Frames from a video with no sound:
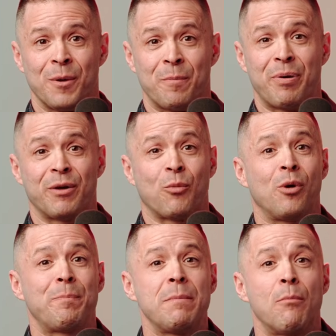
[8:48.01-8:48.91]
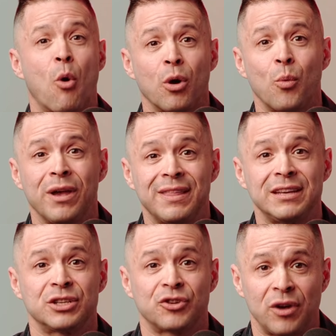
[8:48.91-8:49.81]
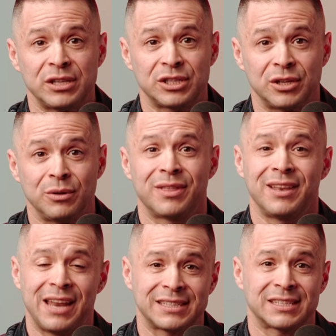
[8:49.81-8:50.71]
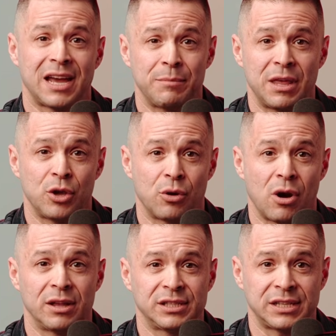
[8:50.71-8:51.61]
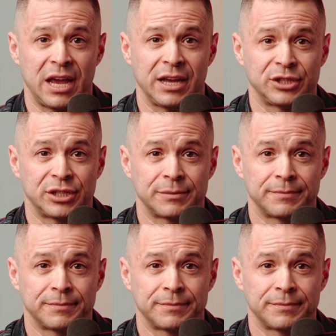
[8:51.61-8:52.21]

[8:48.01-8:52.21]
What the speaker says: but will be more willing to trust you the next time that you are on stage.